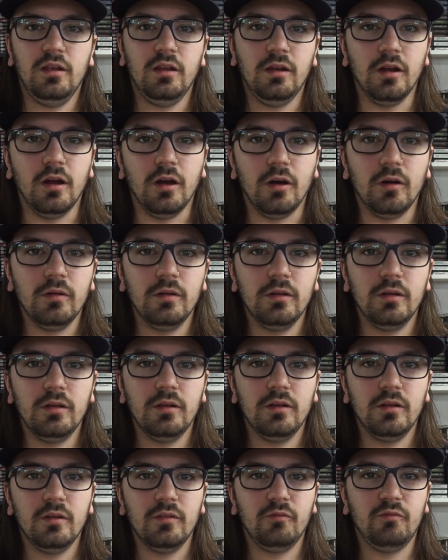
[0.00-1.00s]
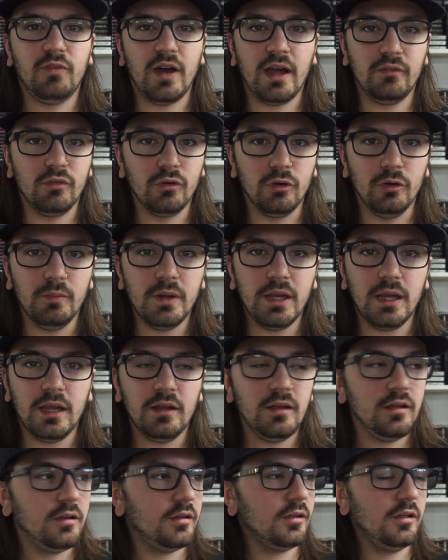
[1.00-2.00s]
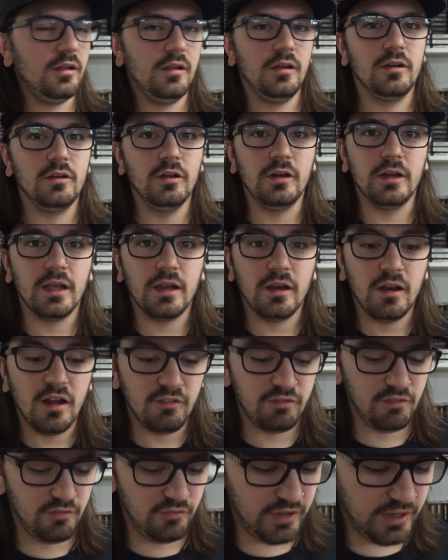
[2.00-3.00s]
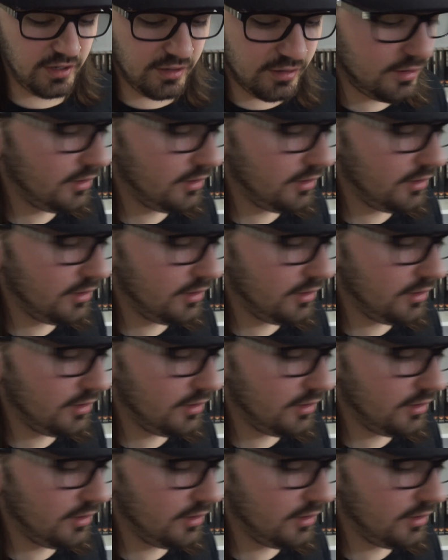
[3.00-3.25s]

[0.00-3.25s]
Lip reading: you know, 5-year-old me couldn't get enough of it.